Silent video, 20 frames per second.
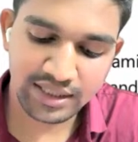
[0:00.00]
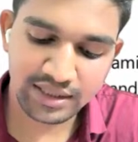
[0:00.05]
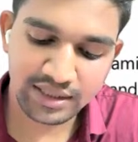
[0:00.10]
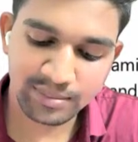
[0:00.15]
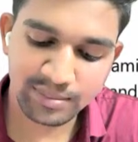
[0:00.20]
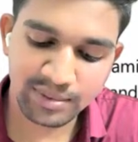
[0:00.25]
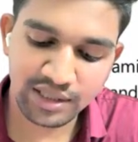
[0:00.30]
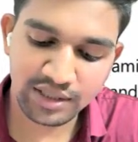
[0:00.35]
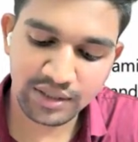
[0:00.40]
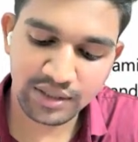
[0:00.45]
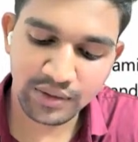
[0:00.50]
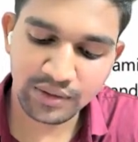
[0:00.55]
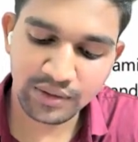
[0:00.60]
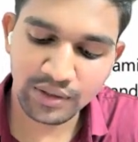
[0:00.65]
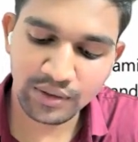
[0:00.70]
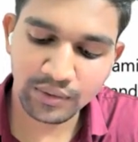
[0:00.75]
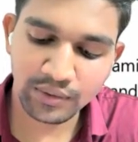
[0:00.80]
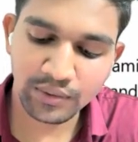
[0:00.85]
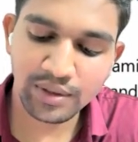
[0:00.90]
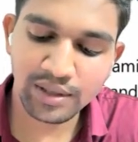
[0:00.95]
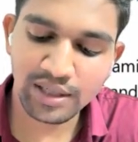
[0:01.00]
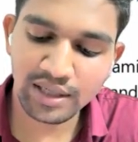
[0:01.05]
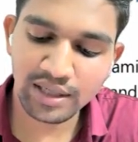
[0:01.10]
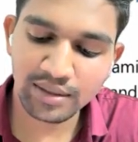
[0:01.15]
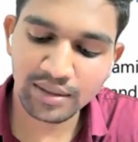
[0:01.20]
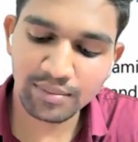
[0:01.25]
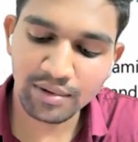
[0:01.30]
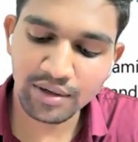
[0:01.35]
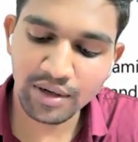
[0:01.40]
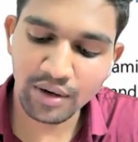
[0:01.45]
is based on the rule
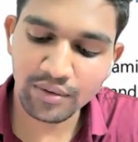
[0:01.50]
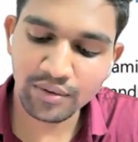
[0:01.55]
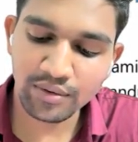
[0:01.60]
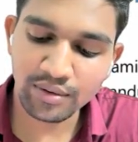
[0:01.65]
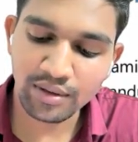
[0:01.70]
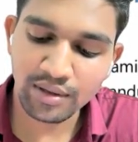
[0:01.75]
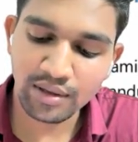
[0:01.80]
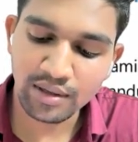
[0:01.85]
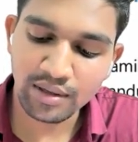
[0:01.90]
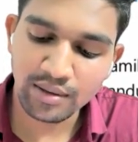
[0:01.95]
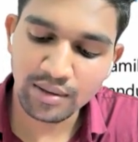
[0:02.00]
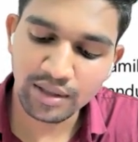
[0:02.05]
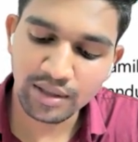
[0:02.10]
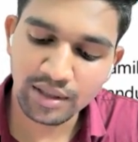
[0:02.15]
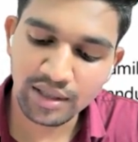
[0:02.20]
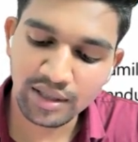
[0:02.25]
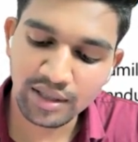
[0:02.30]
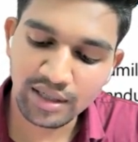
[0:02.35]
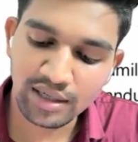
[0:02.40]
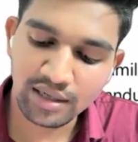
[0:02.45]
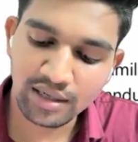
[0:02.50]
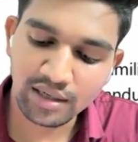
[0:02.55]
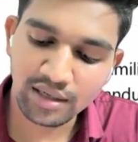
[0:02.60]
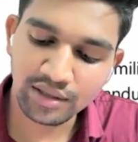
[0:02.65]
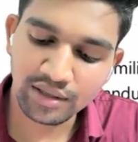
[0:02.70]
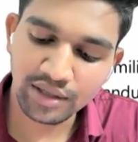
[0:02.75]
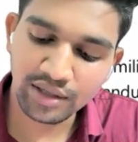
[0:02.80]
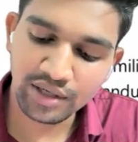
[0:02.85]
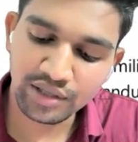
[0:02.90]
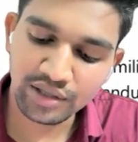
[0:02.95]
laid down in
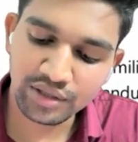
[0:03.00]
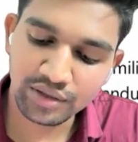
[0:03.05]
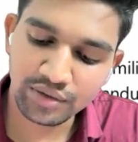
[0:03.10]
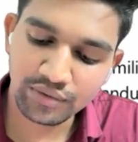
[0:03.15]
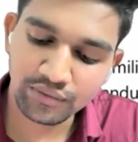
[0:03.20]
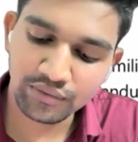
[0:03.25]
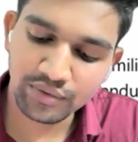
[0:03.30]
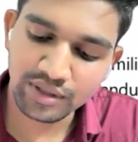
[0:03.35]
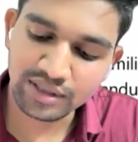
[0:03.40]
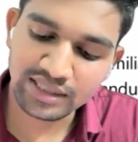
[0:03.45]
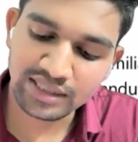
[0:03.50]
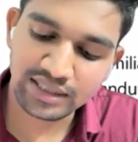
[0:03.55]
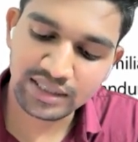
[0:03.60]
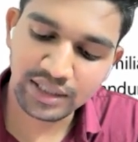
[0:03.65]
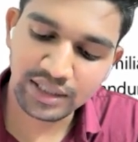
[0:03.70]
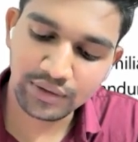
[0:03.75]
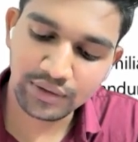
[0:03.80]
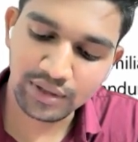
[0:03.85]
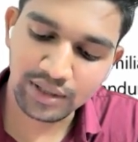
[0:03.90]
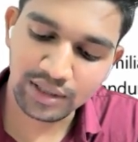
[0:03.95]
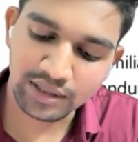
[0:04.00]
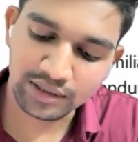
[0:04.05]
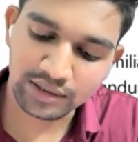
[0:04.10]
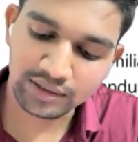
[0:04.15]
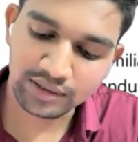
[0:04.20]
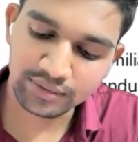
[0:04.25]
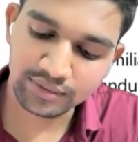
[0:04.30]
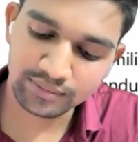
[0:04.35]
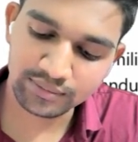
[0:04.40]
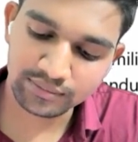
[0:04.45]
Ernest versus Nicholas.